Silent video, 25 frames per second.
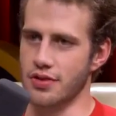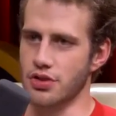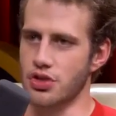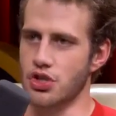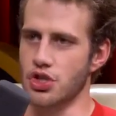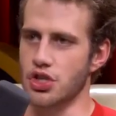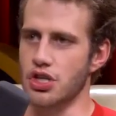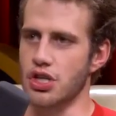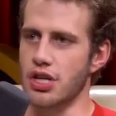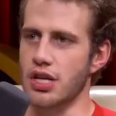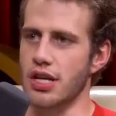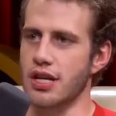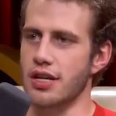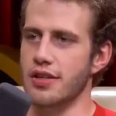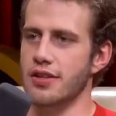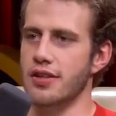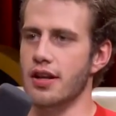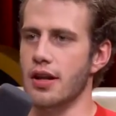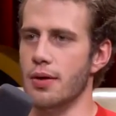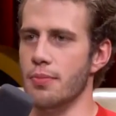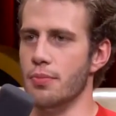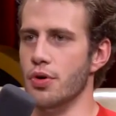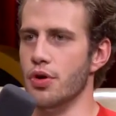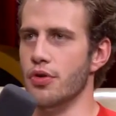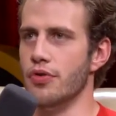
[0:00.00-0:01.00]
she ended
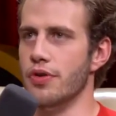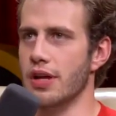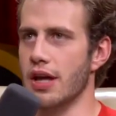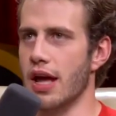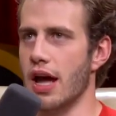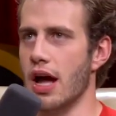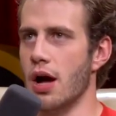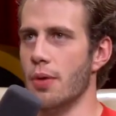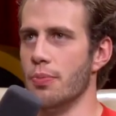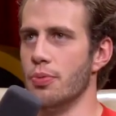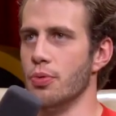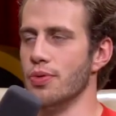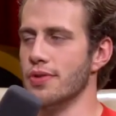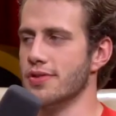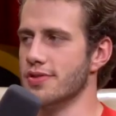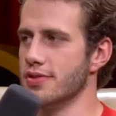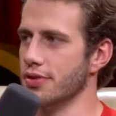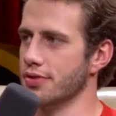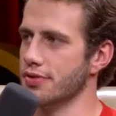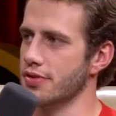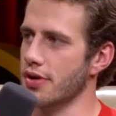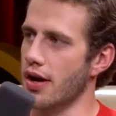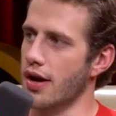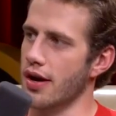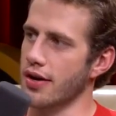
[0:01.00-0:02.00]
up moving out, but we
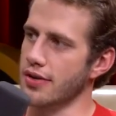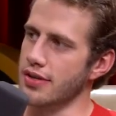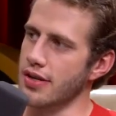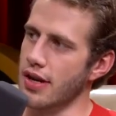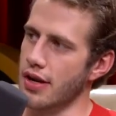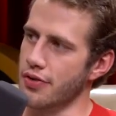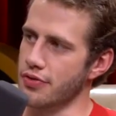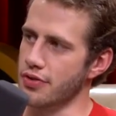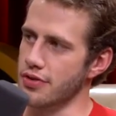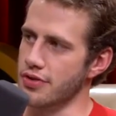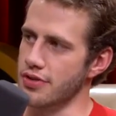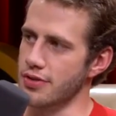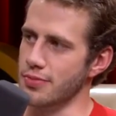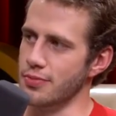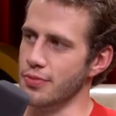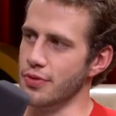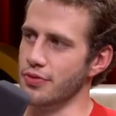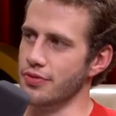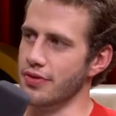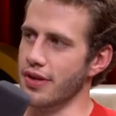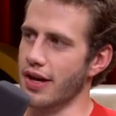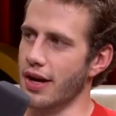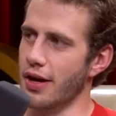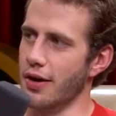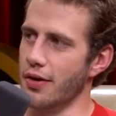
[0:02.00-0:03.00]
still talked after she
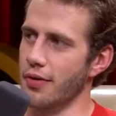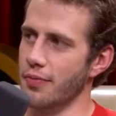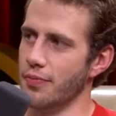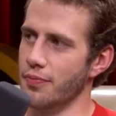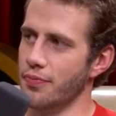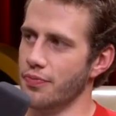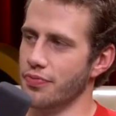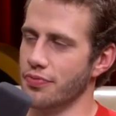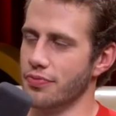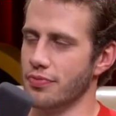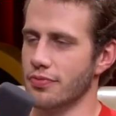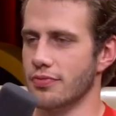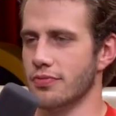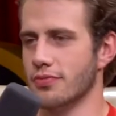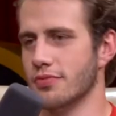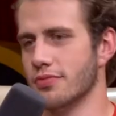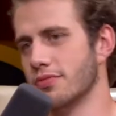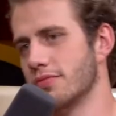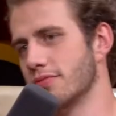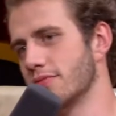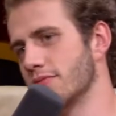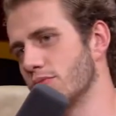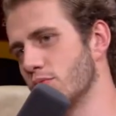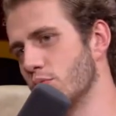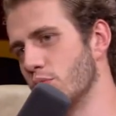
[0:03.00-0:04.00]
moved out.
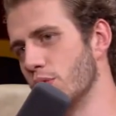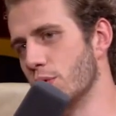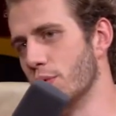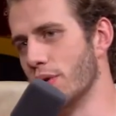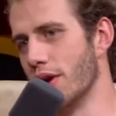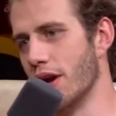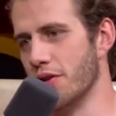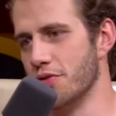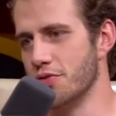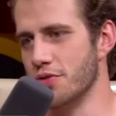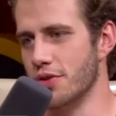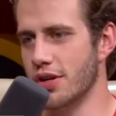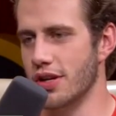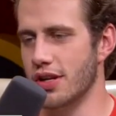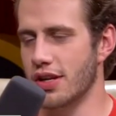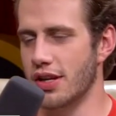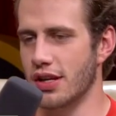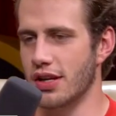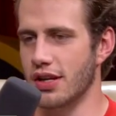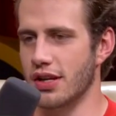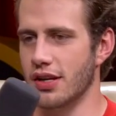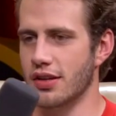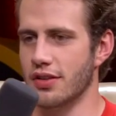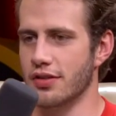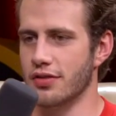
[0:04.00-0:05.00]
We went out
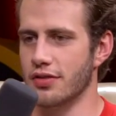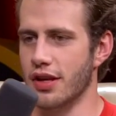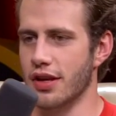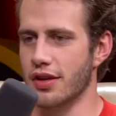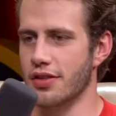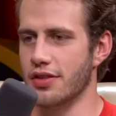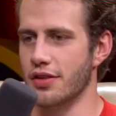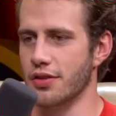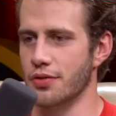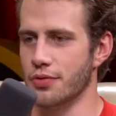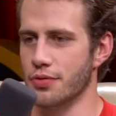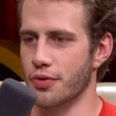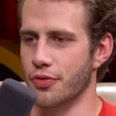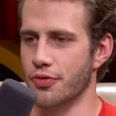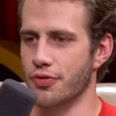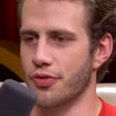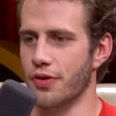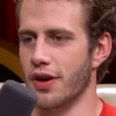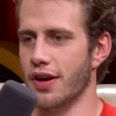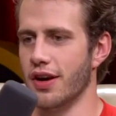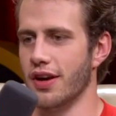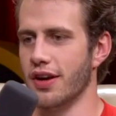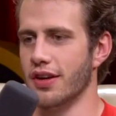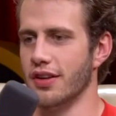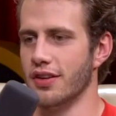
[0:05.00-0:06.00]
drinking, like things were
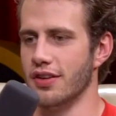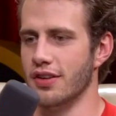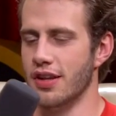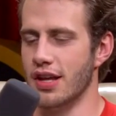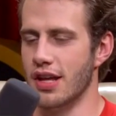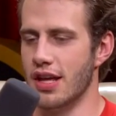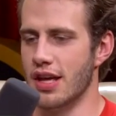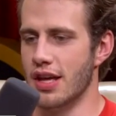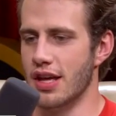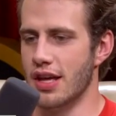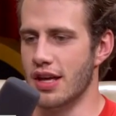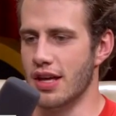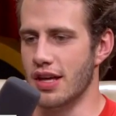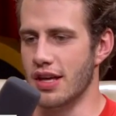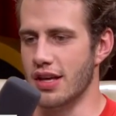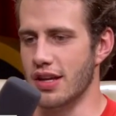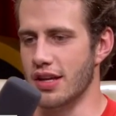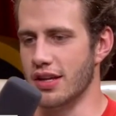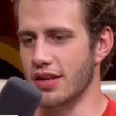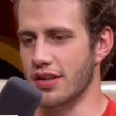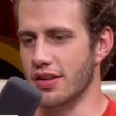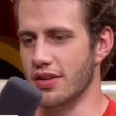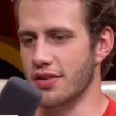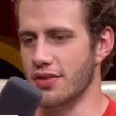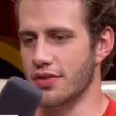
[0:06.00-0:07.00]
fine.
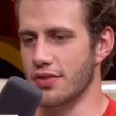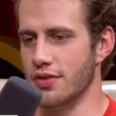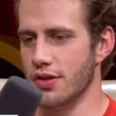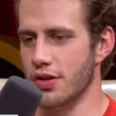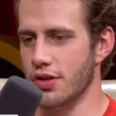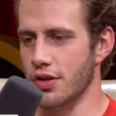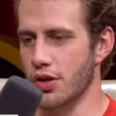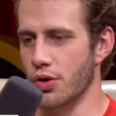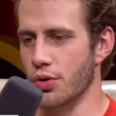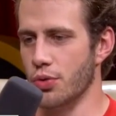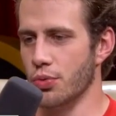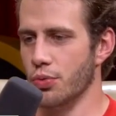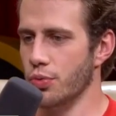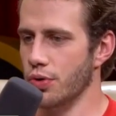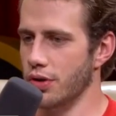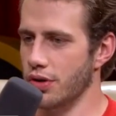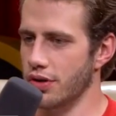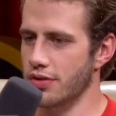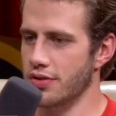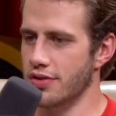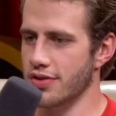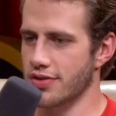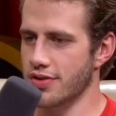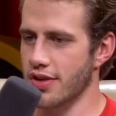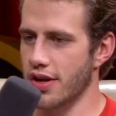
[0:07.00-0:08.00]
And, we
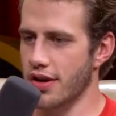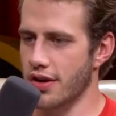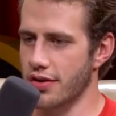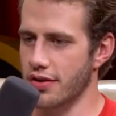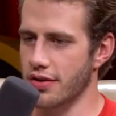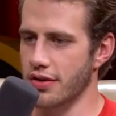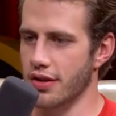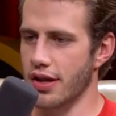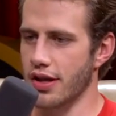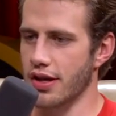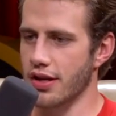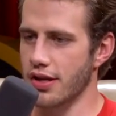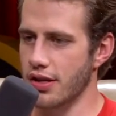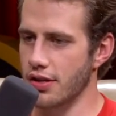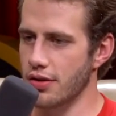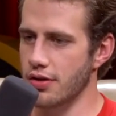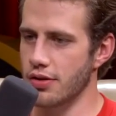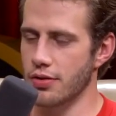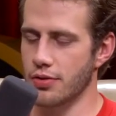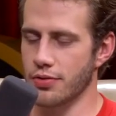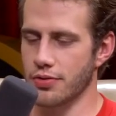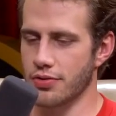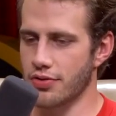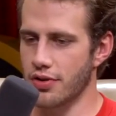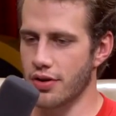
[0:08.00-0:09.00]
decided
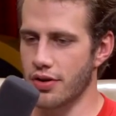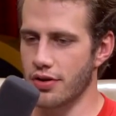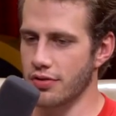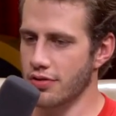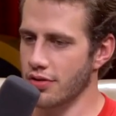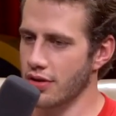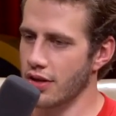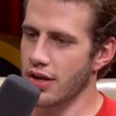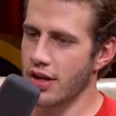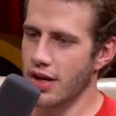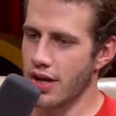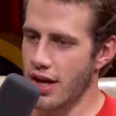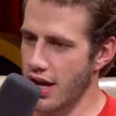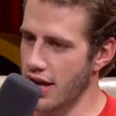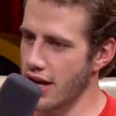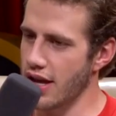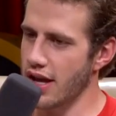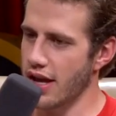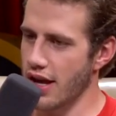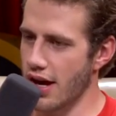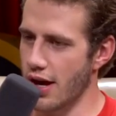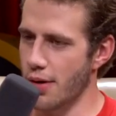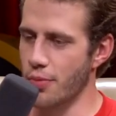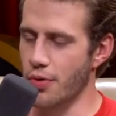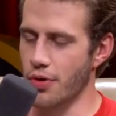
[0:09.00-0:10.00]
to start
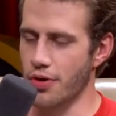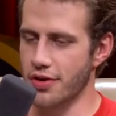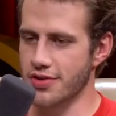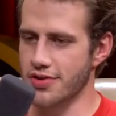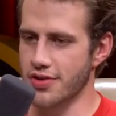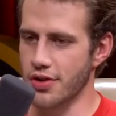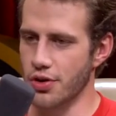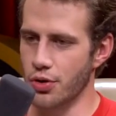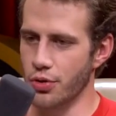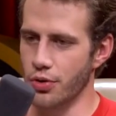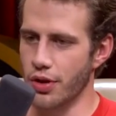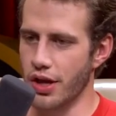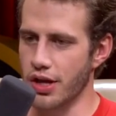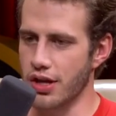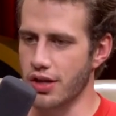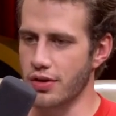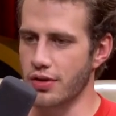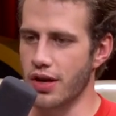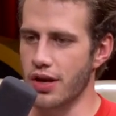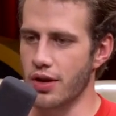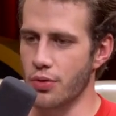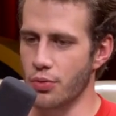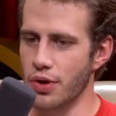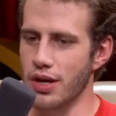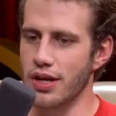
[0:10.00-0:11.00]
hanging out more. So like
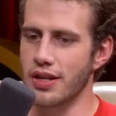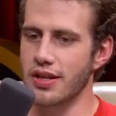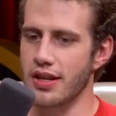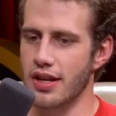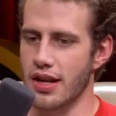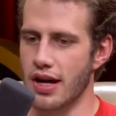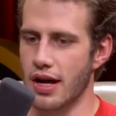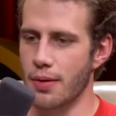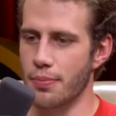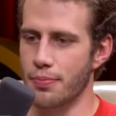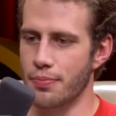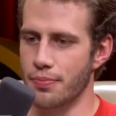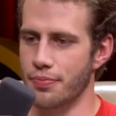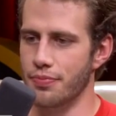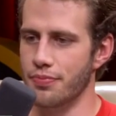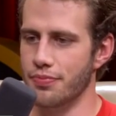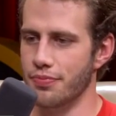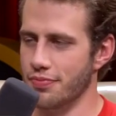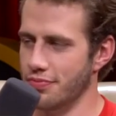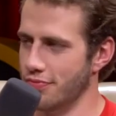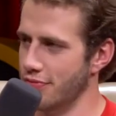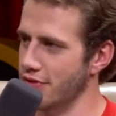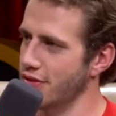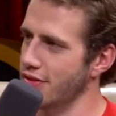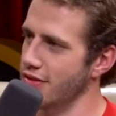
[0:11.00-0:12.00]
we ended up
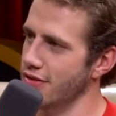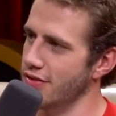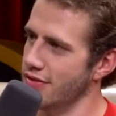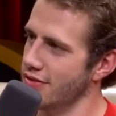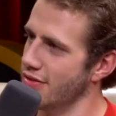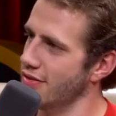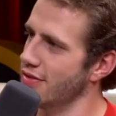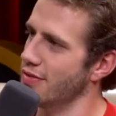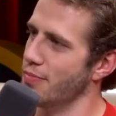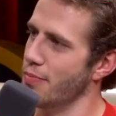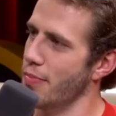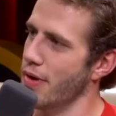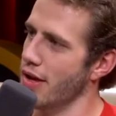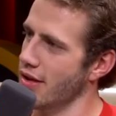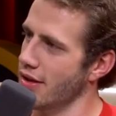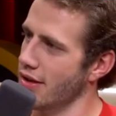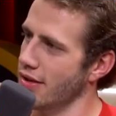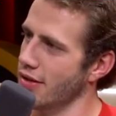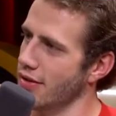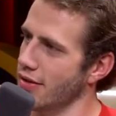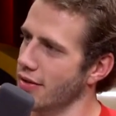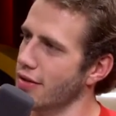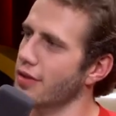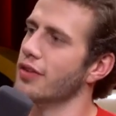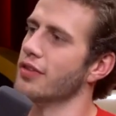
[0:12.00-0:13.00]

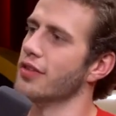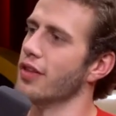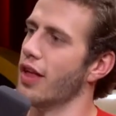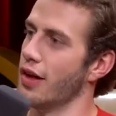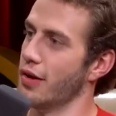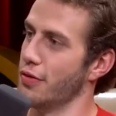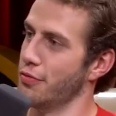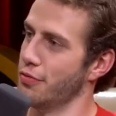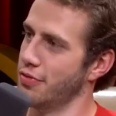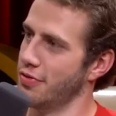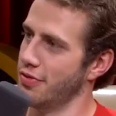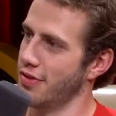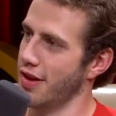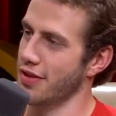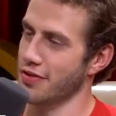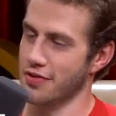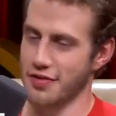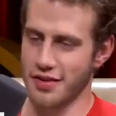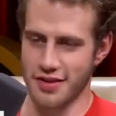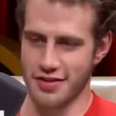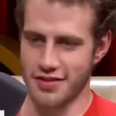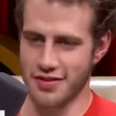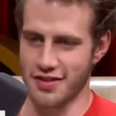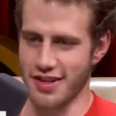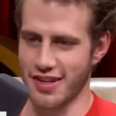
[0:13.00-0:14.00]
making love, as
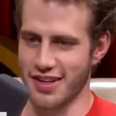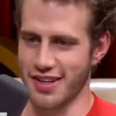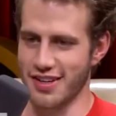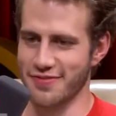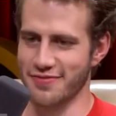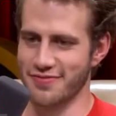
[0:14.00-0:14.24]
they say.